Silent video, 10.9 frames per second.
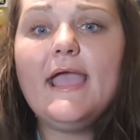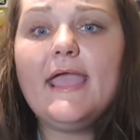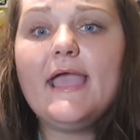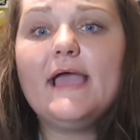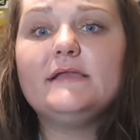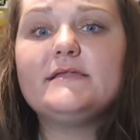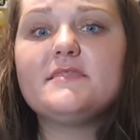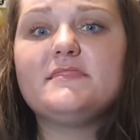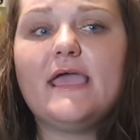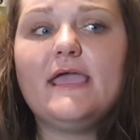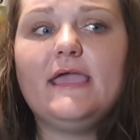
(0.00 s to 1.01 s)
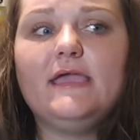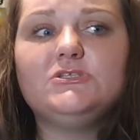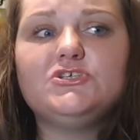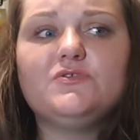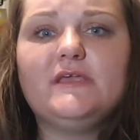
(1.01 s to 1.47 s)
and
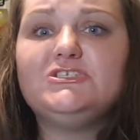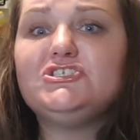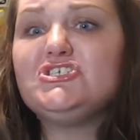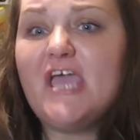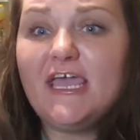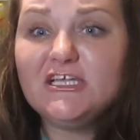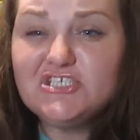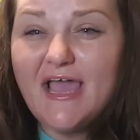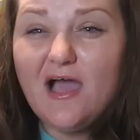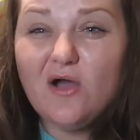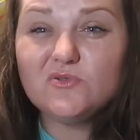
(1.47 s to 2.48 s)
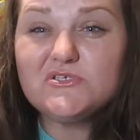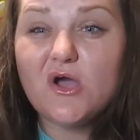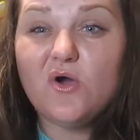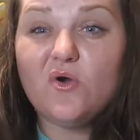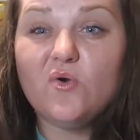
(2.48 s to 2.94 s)
they do these change outs
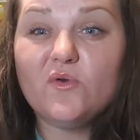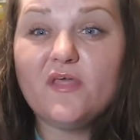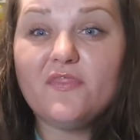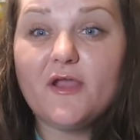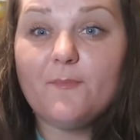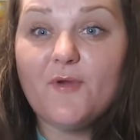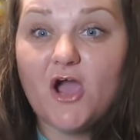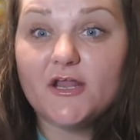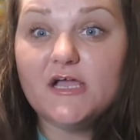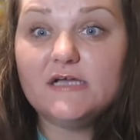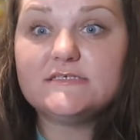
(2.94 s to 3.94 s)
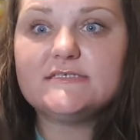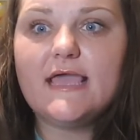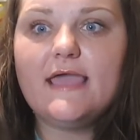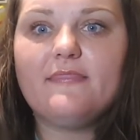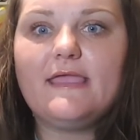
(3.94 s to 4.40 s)
on their products
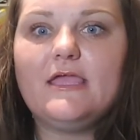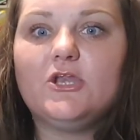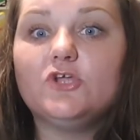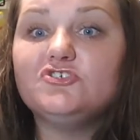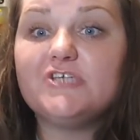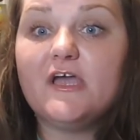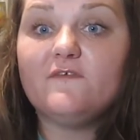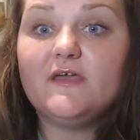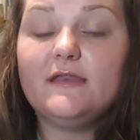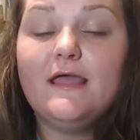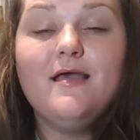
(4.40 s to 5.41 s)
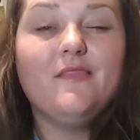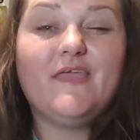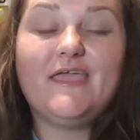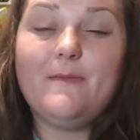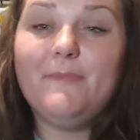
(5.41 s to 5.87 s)
and they get new shelving,
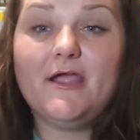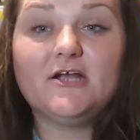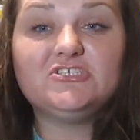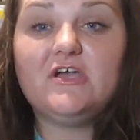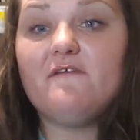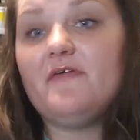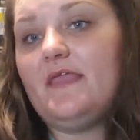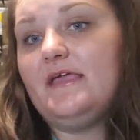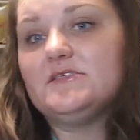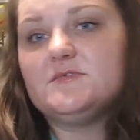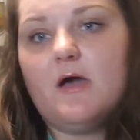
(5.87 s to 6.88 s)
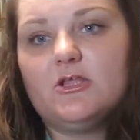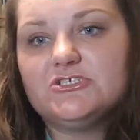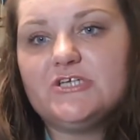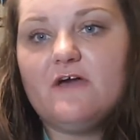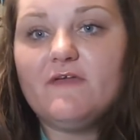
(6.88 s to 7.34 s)
they get bigger shelving, they get
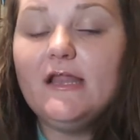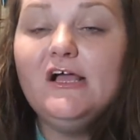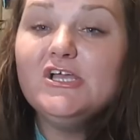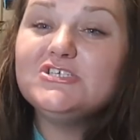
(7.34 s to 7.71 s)
smaller shelving.